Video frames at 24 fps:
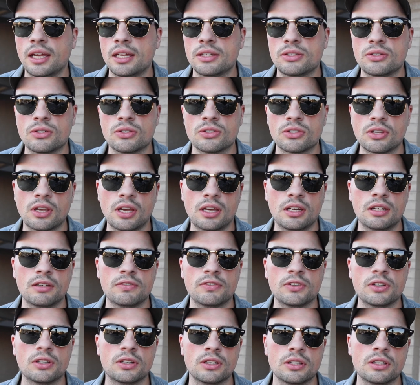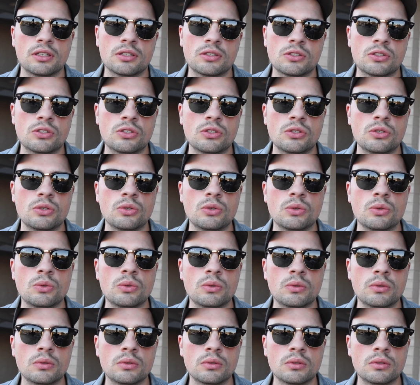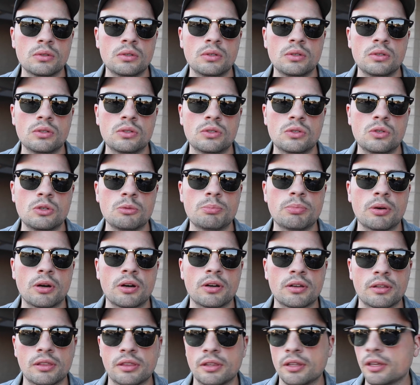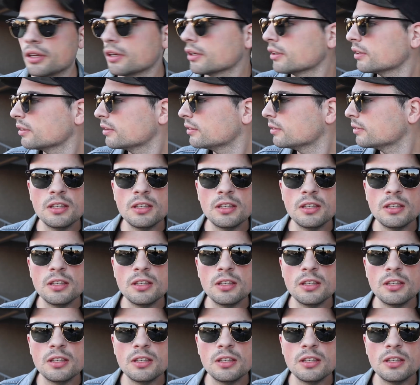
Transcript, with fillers: answer is kind of a, two, two part thing.